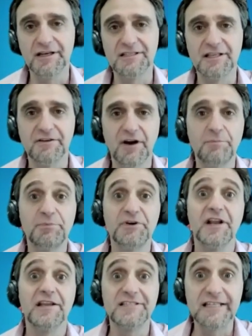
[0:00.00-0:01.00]
as there are
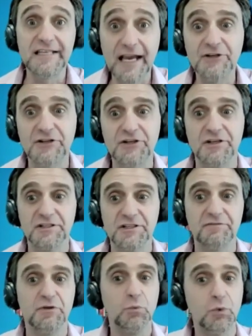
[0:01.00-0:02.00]
pronunciations
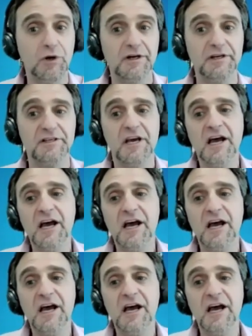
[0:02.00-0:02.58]
of the word.